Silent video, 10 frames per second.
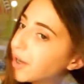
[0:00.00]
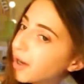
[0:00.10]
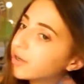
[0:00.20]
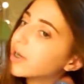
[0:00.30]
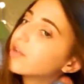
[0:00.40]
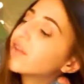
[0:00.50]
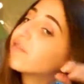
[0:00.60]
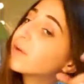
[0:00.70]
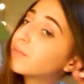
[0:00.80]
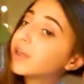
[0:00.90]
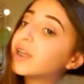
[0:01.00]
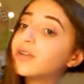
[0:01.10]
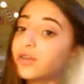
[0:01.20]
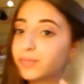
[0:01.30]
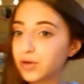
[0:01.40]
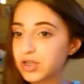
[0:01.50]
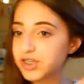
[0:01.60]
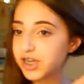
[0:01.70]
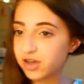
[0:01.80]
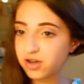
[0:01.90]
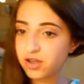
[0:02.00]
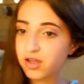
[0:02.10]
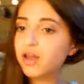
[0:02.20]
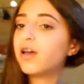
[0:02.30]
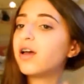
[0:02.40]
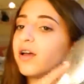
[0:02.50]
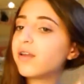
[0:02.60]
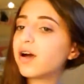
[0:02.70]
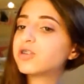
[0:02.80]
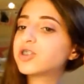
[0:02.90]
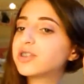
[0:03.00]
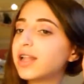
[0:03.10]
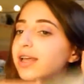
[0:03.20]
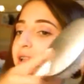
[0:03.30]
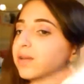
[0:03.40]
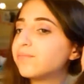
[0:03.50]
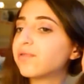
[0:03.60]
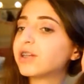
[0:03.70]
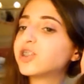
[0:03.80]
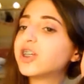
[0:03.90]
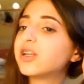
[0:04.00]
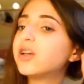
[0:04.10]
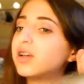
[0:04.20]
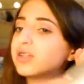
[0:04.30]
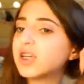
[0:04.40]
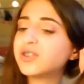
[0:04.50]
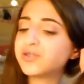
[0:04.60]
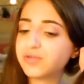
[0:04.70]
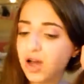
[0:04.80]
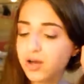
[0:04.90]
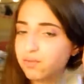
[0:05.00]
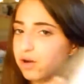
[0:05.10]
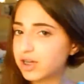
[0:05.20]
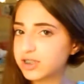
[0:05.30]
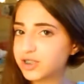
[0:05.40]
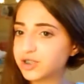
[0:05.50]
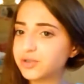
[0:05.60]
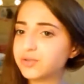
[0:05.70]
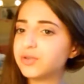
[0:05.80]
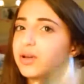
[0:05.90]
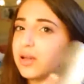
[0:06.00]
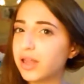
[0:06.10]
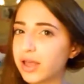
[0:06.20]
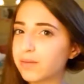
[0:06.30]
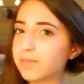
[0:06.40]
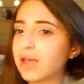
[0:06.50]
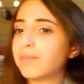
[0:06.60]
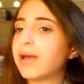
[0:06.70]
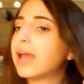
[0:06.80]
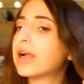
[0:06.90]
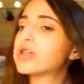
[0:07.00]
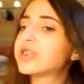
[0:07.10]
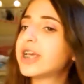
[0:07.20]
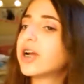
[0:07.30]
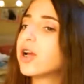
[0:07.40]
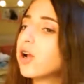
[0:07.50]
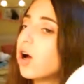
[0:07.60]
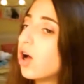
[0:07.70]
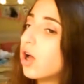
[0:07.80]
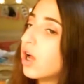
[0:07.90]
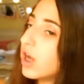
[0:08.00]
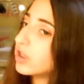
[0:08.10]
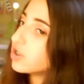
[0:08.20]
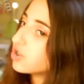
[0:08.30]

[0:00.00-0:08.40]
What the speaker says: my hair, kind of like if I'm putting it into a ponytail, and I'll just lightly brush it, because I do not want to like make my hair tear at all. And